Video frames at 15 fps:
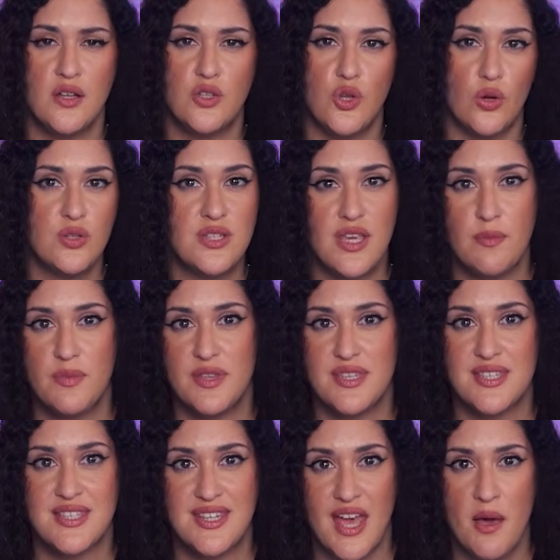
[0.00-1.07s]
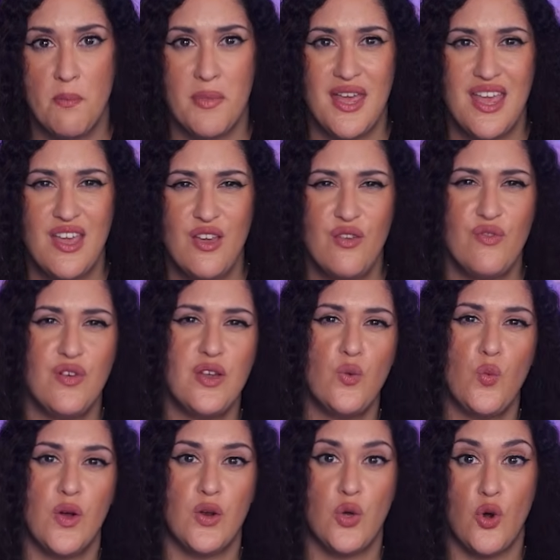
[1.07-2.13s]
Don't skip this step
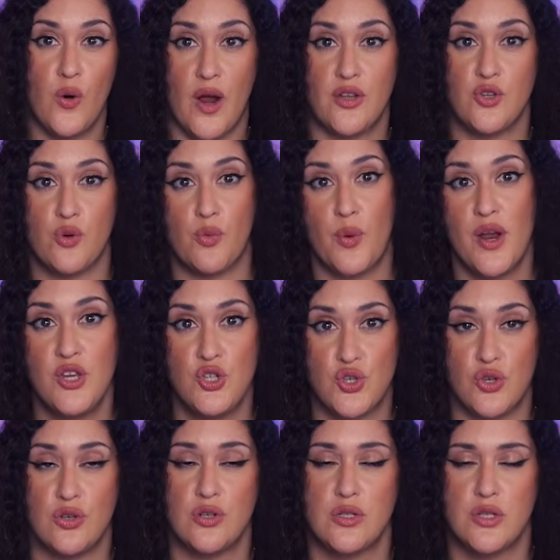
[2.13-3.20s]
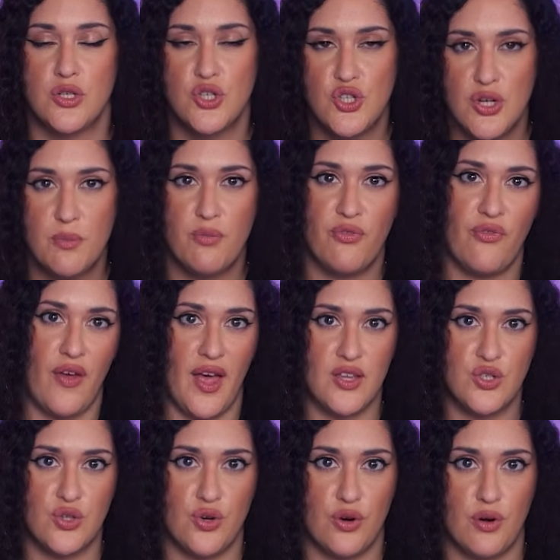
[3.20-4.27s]
even when you are under pressure to ship
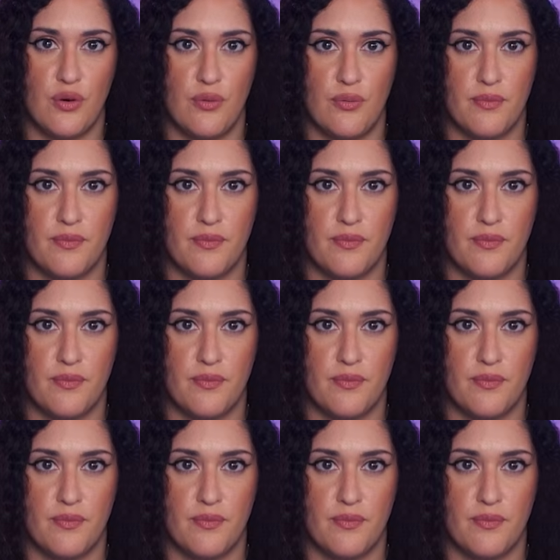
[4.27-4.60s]
faster.